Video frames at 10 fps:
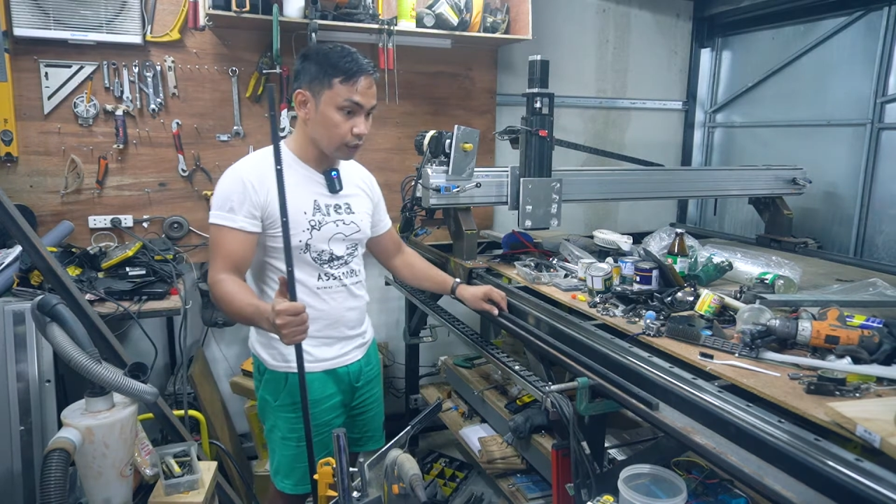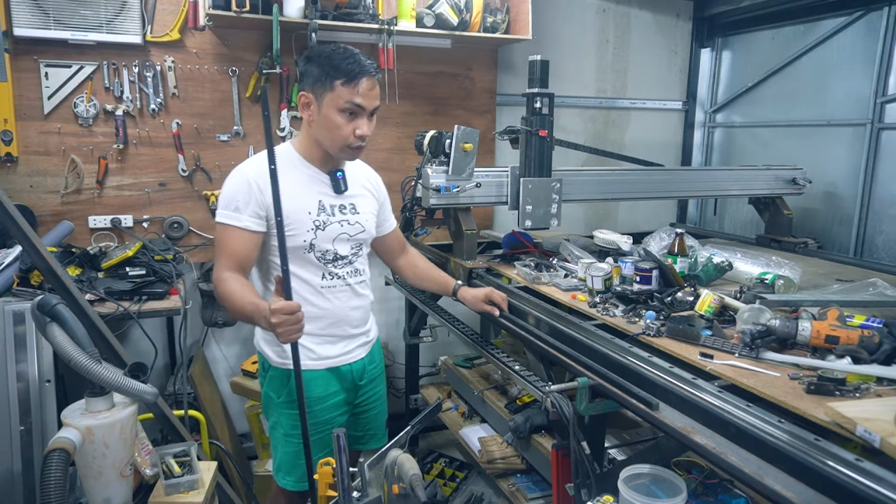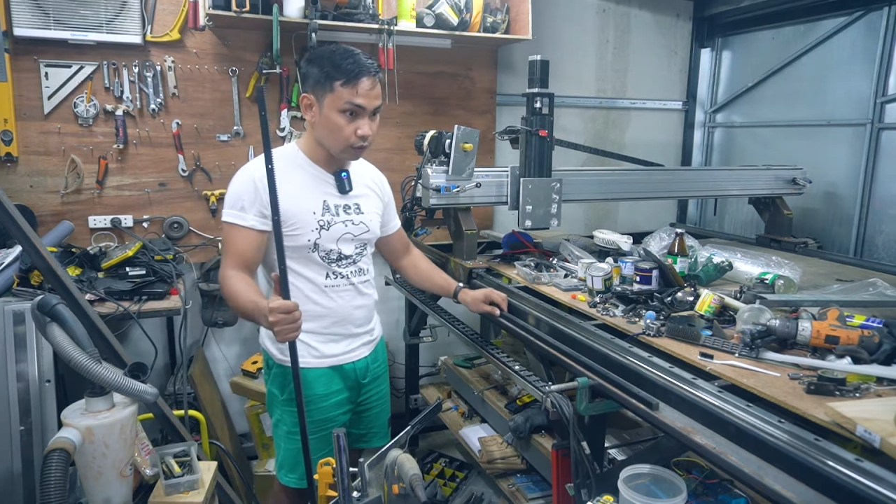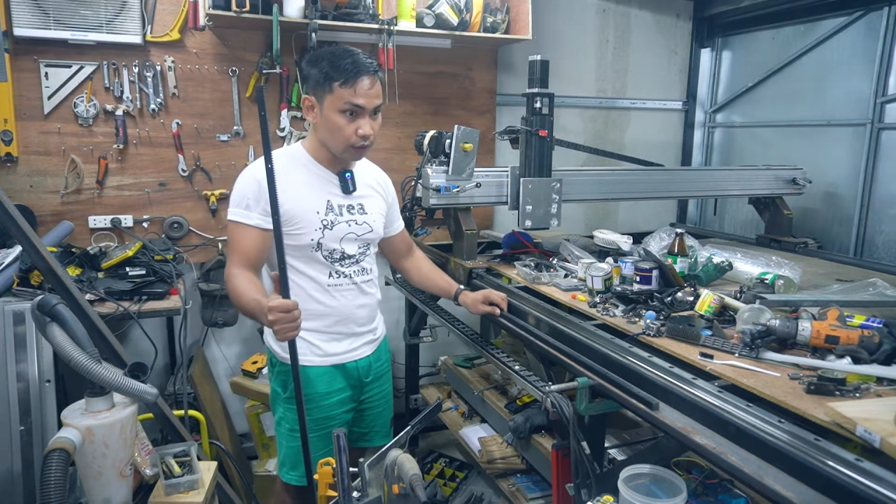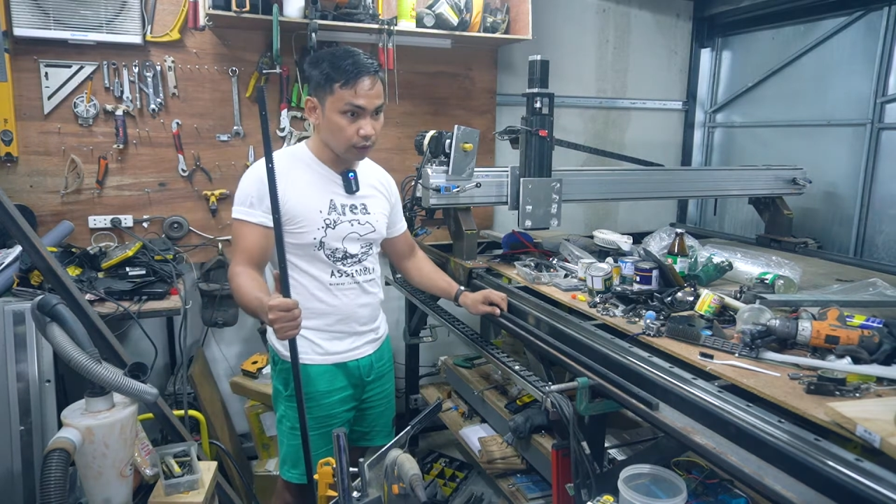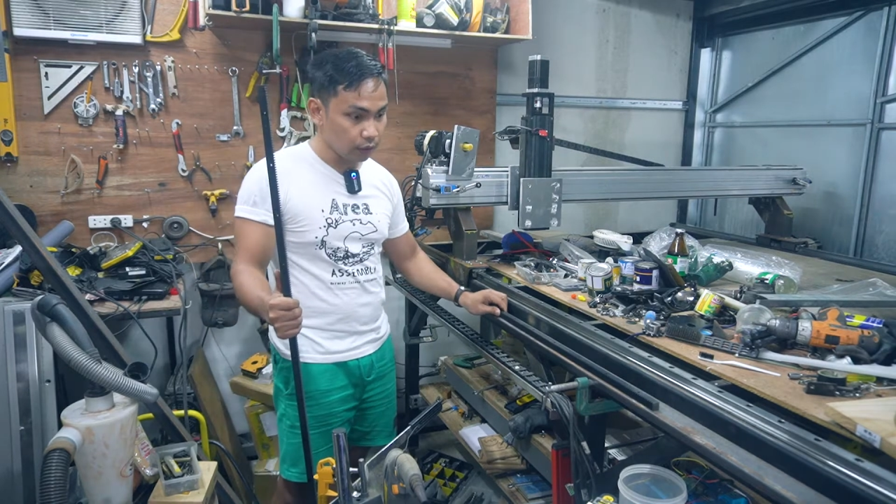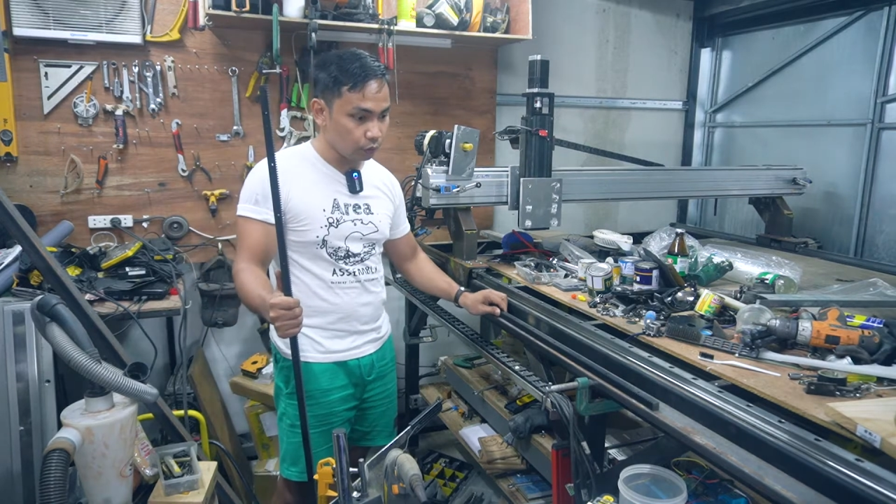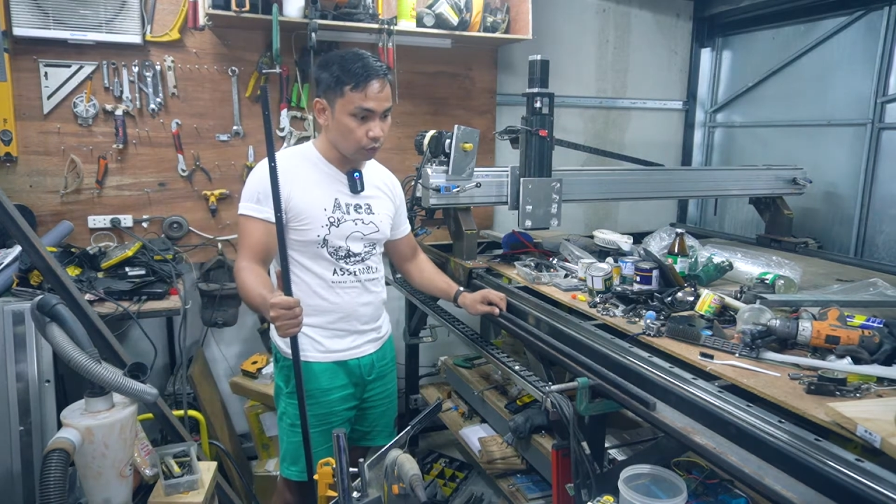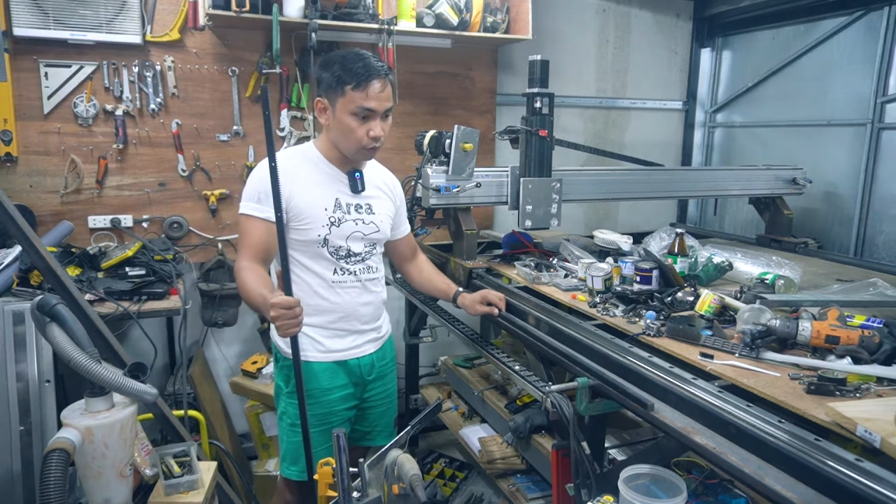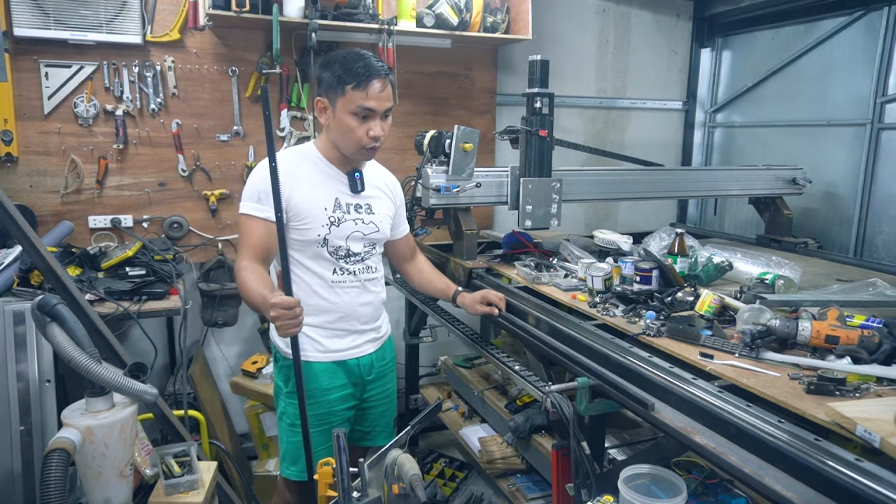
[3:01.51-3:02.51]
install it
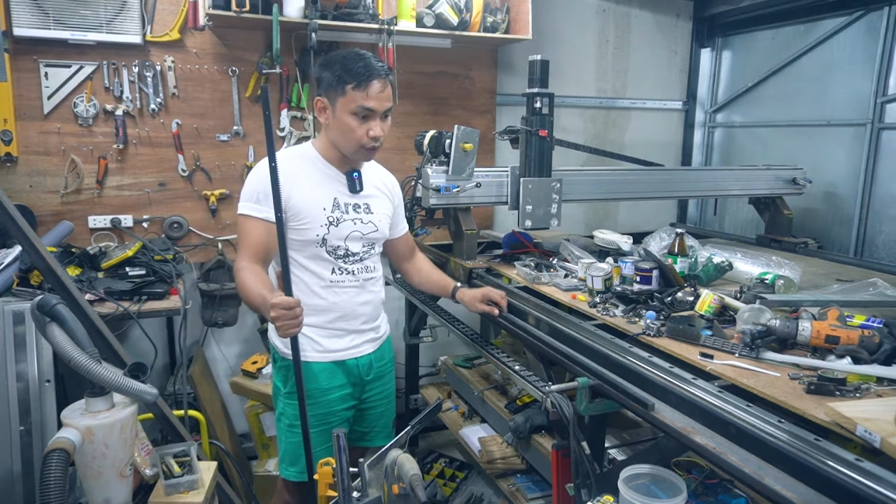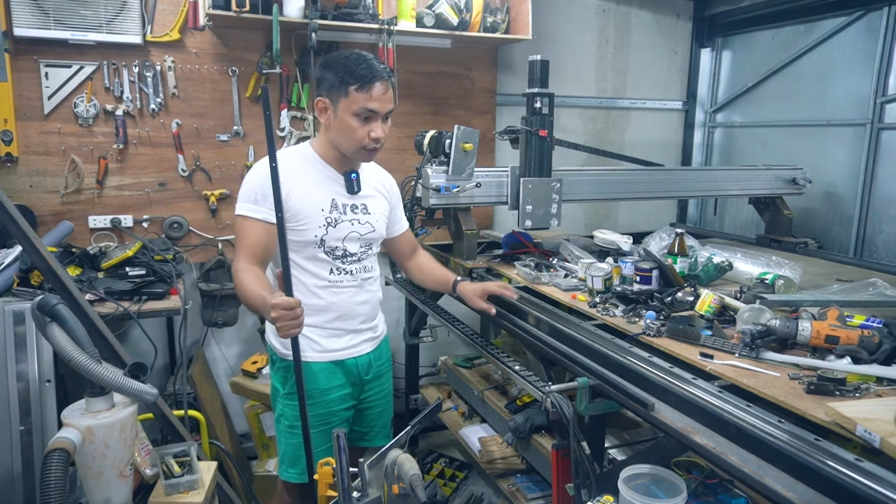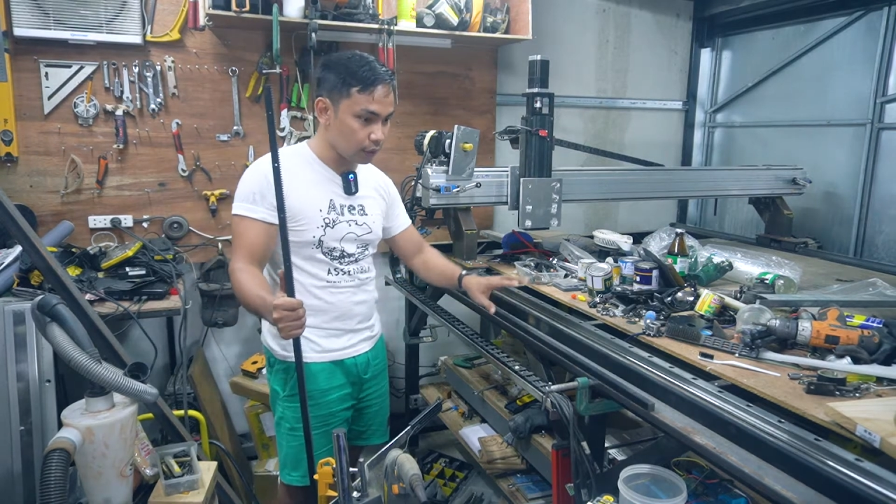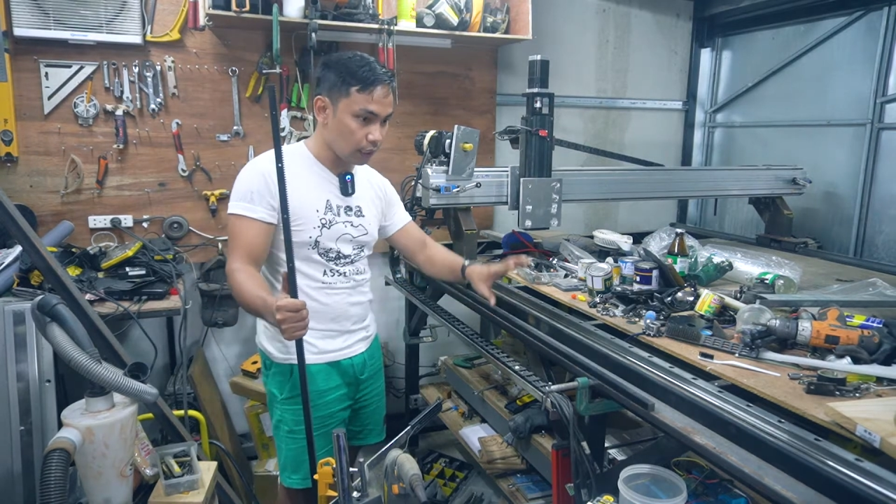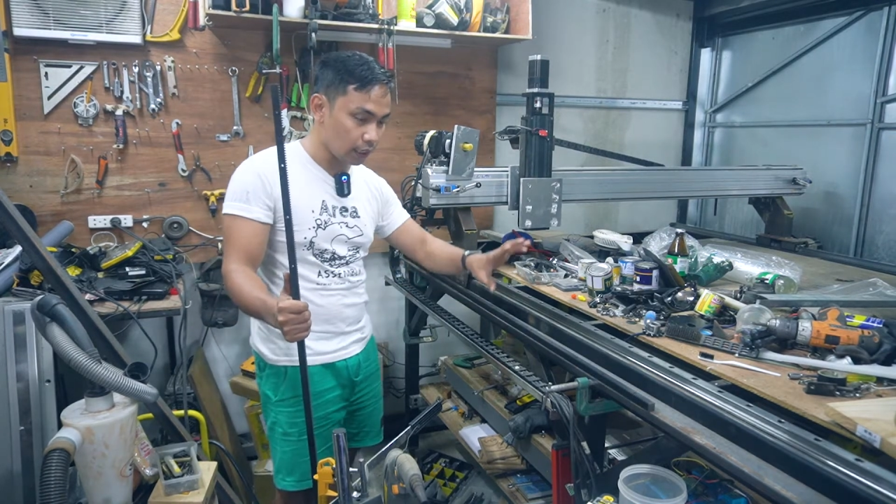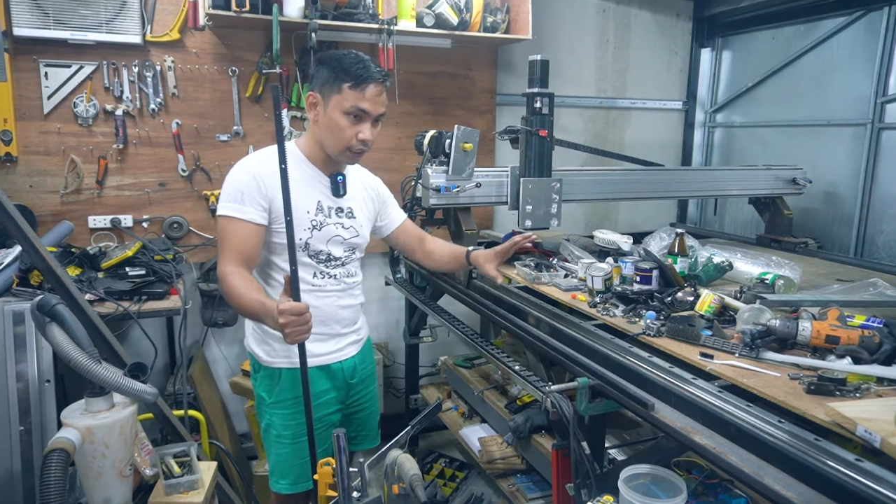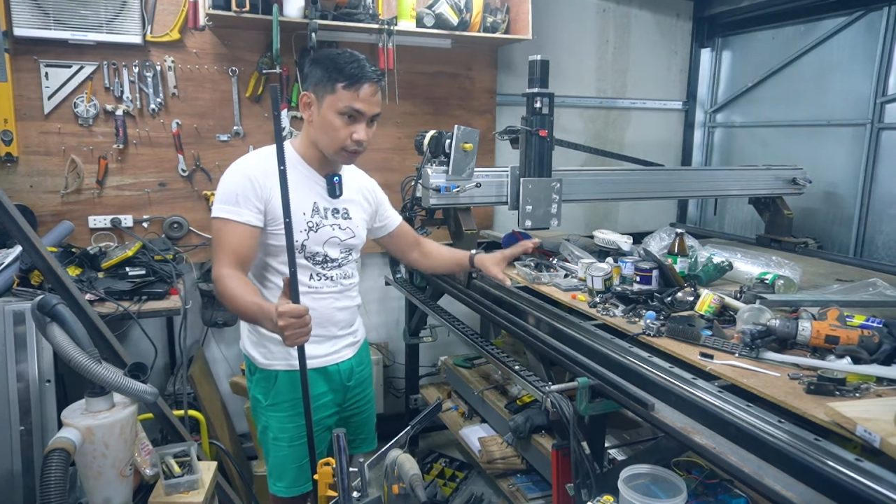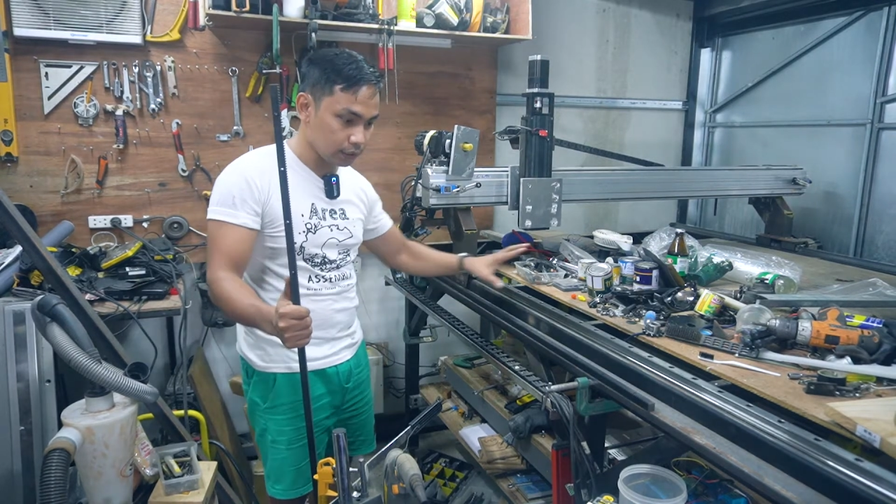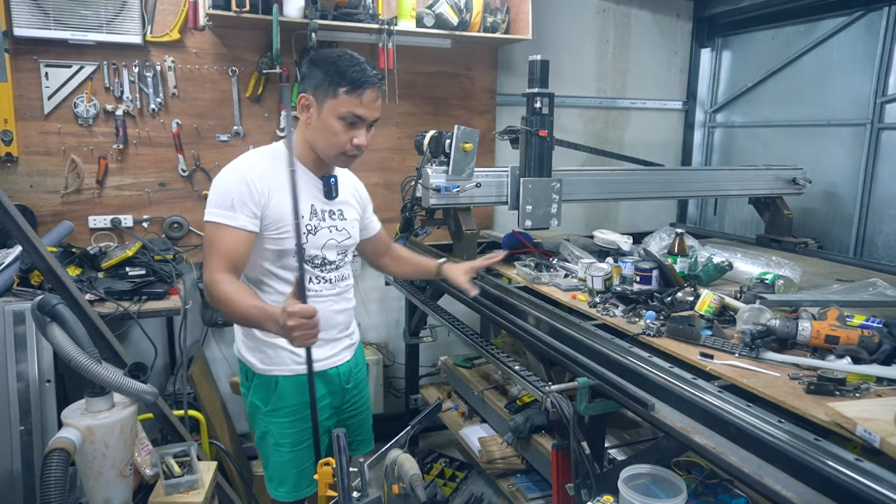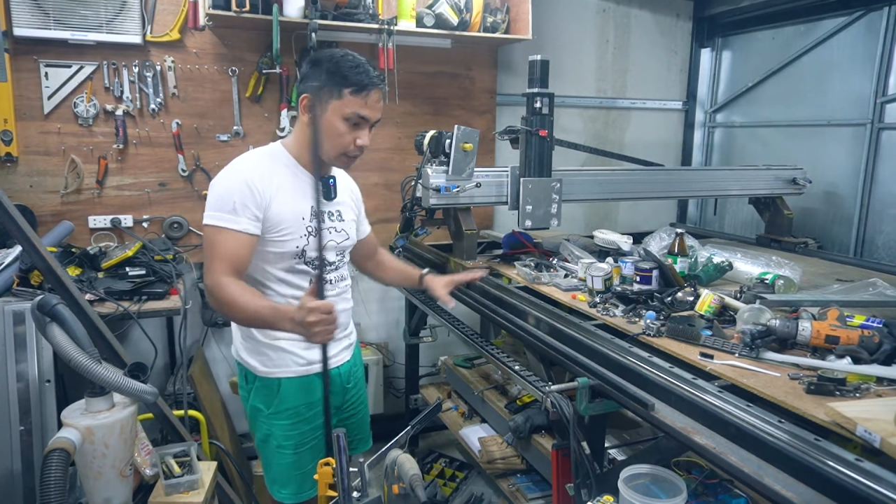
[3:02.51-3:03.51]
into this uh,
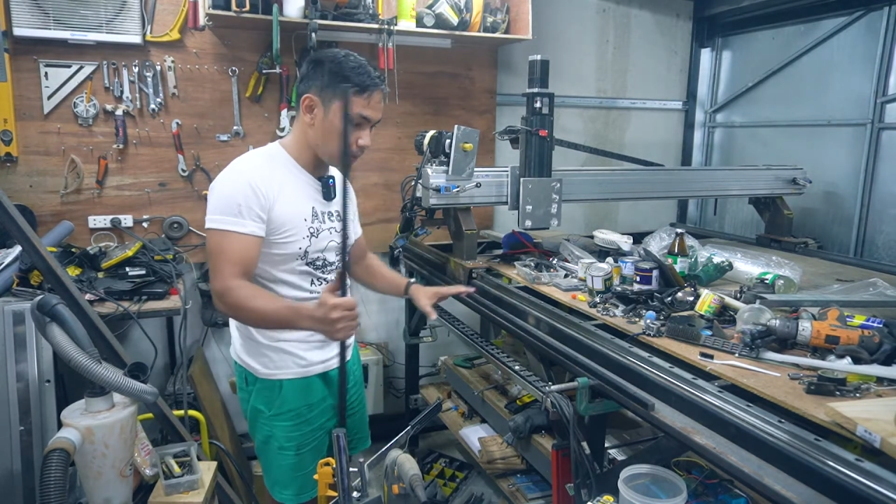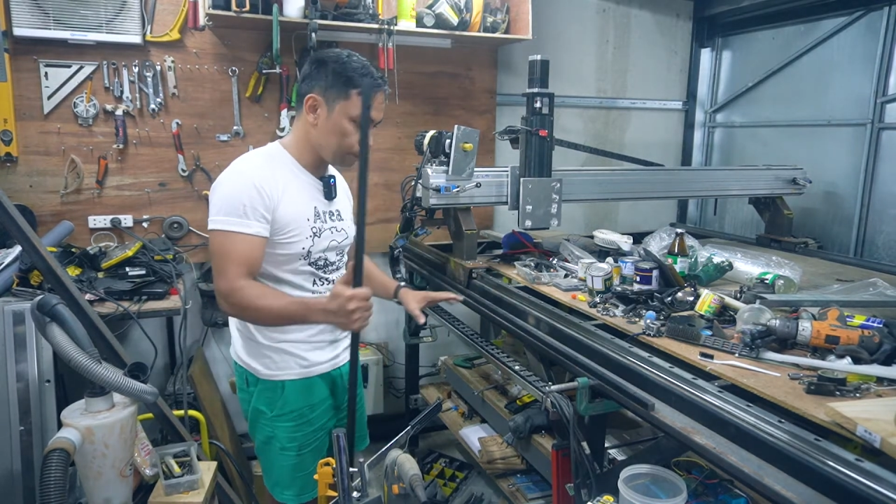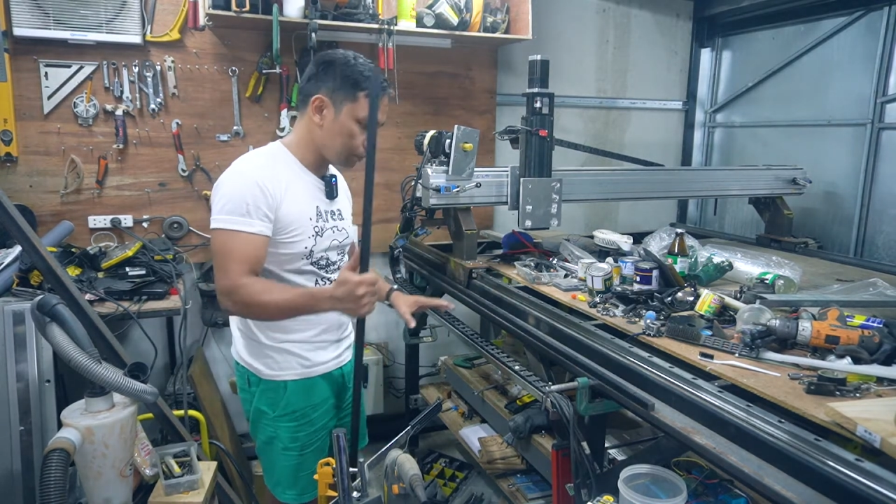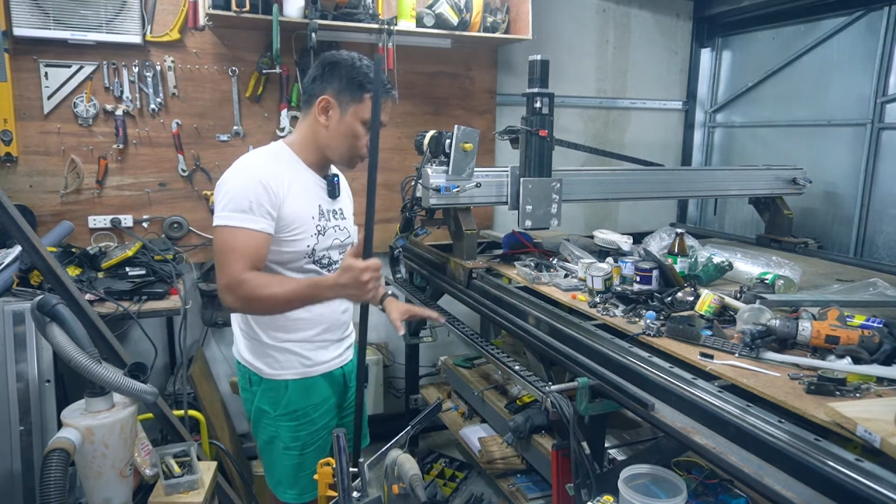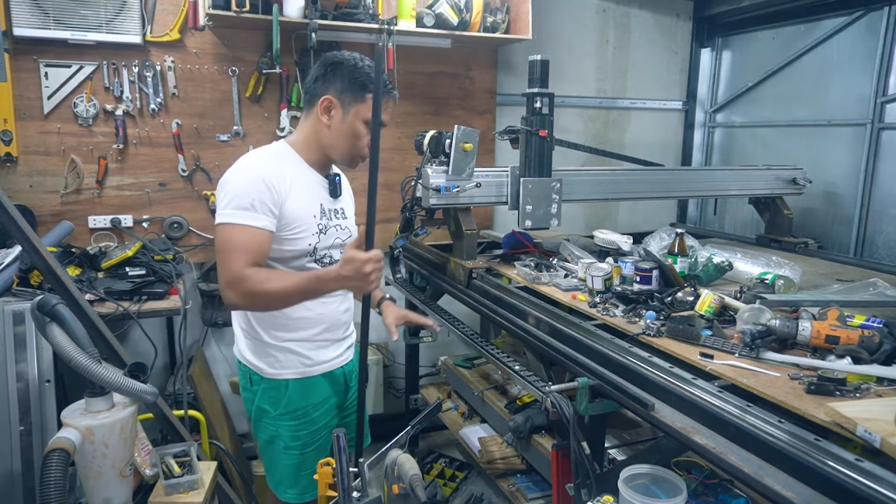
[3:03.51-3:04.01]
system.